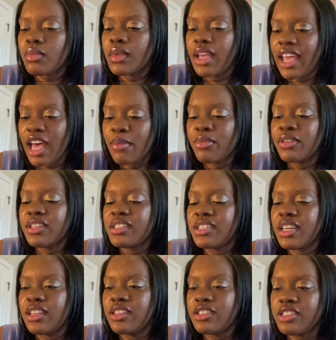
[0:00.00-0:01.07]
Apple
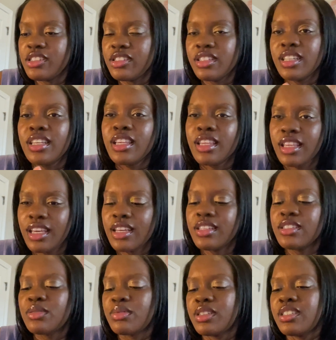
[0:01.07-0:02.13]
Intelligence. Yes,
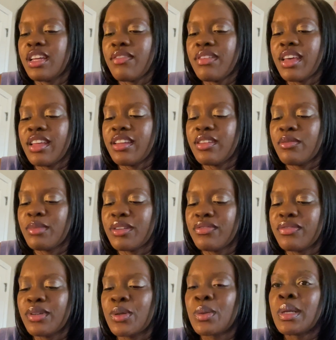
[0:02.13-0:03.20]
please. I haven't had that on my
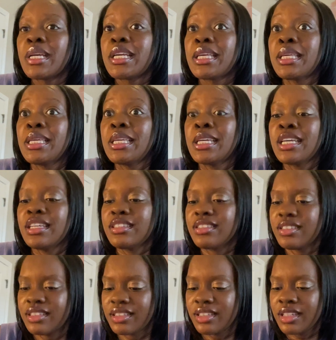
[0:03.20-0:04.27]
phone yet.
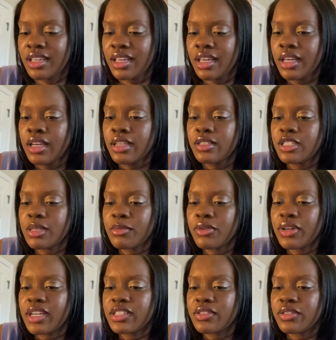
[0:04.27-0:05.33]

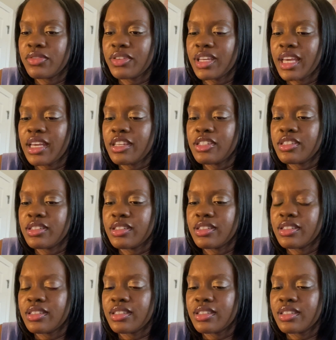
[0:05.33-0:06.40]
Summarize
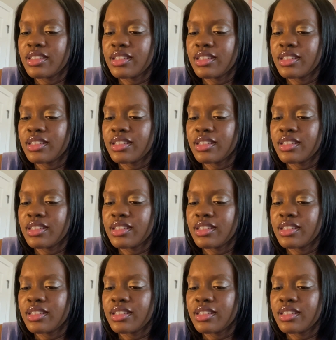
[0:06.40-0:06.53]
notifications.